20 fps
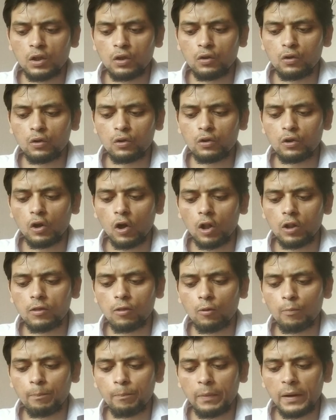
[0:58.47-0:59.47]
You should
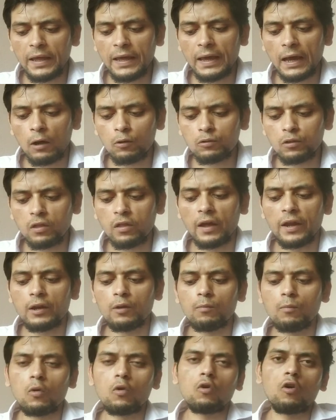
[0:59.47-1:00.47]
also play
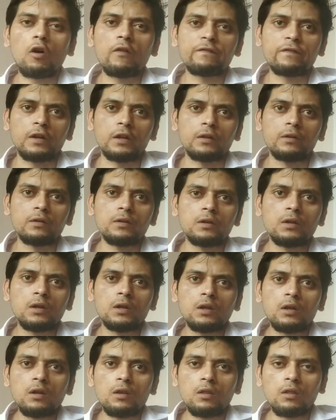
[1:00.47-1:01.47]
outside more often.
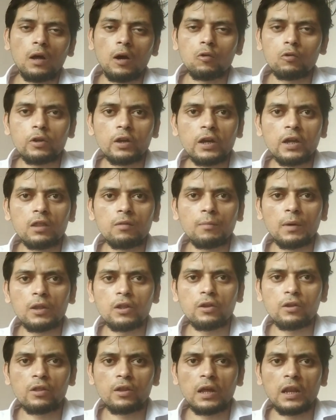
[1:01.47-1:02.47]
So out here his
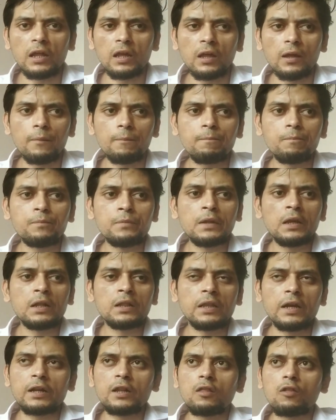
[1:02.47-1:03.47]
mother is telling him
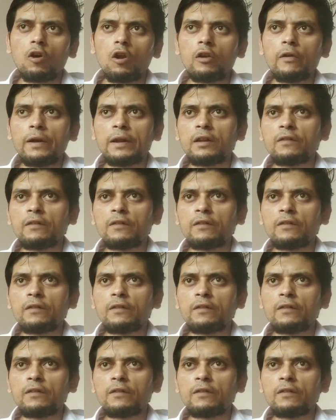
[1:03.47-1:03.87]
that it's alright